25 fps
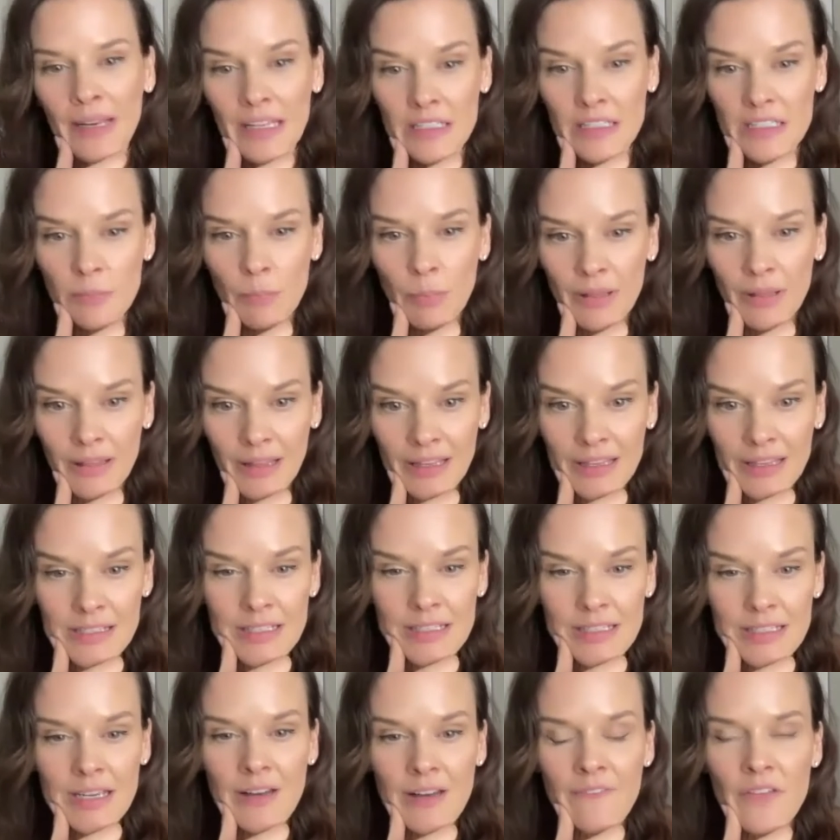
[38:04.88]
is
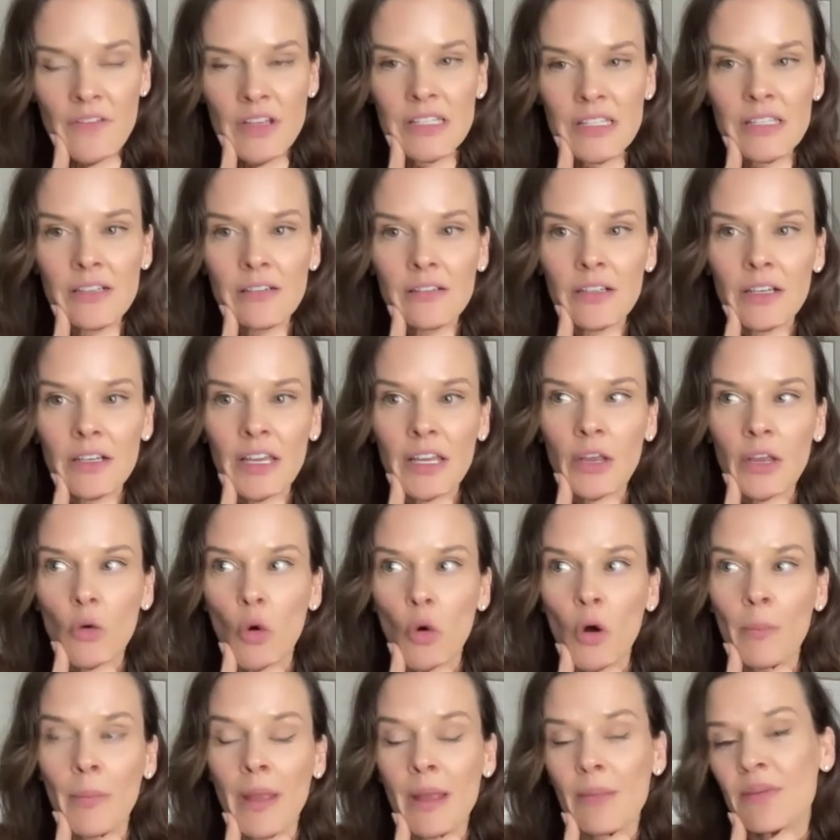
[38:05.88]
placed in a facility,
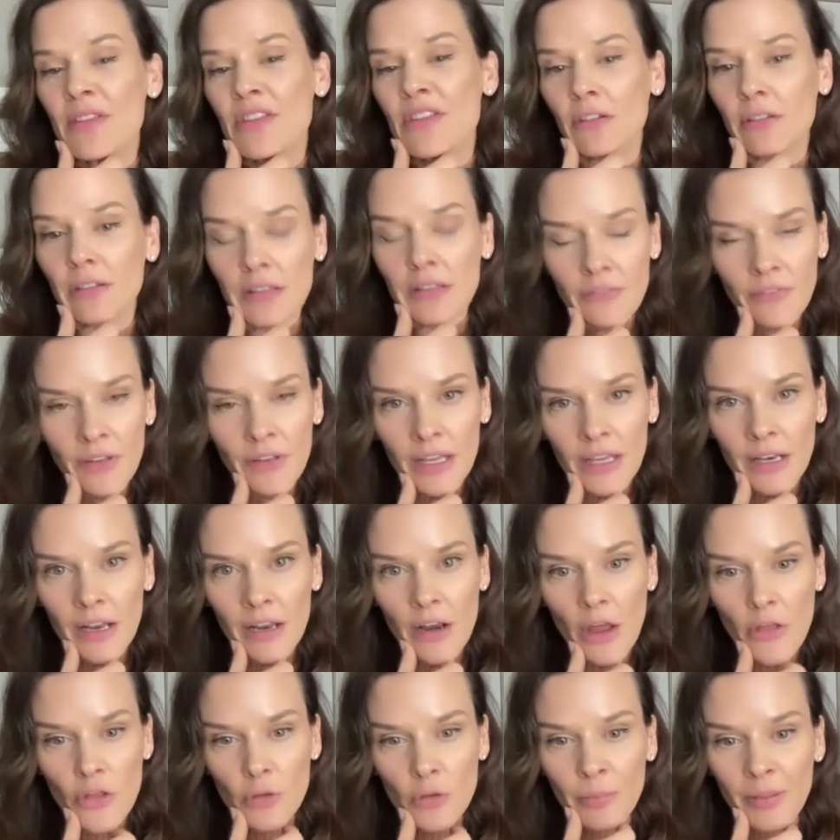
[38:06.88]
or maybe they're living in
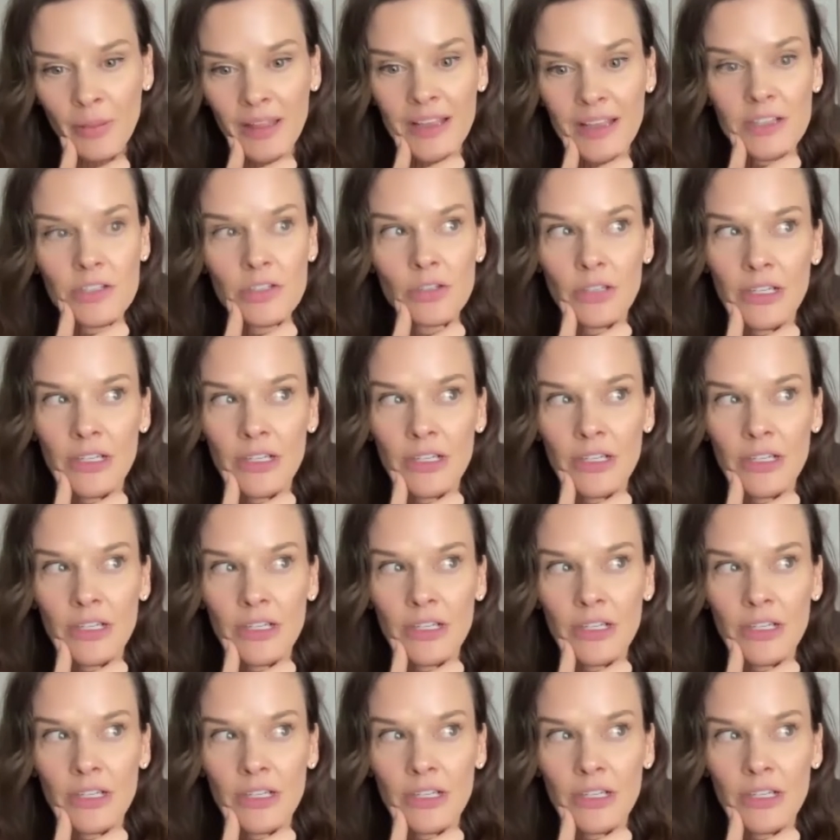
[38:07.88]
another place,